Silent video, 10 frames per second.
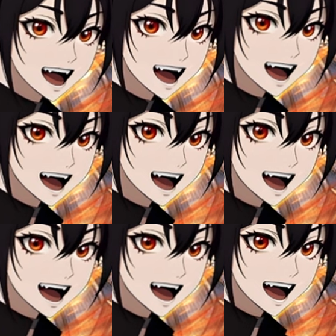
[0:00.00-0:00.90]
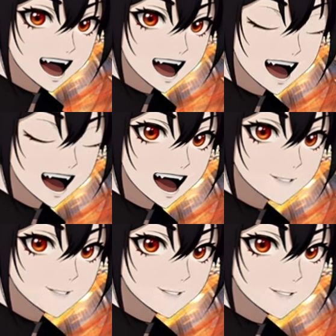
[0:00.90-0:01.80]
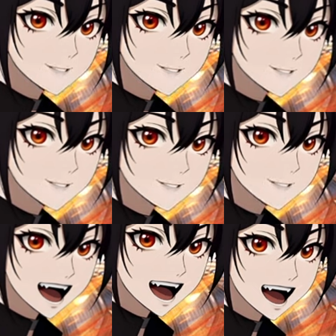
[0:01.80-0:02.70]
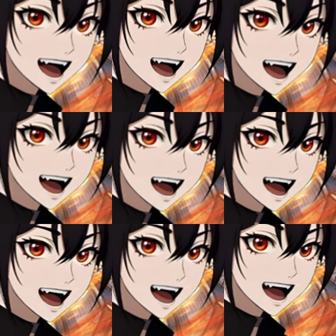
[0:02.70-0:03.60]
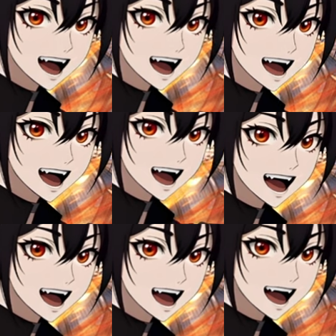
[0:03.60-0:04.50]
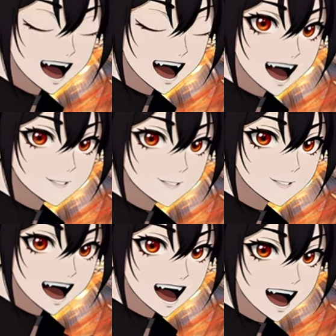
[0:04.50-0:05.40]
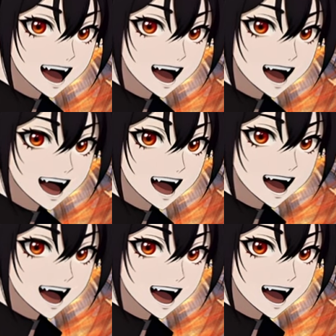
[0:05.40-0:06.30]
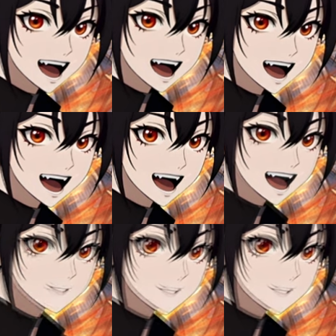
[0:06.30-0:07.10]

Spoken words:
10x's right here. Might want to try and bring Trio up to 130, likely during the interlude.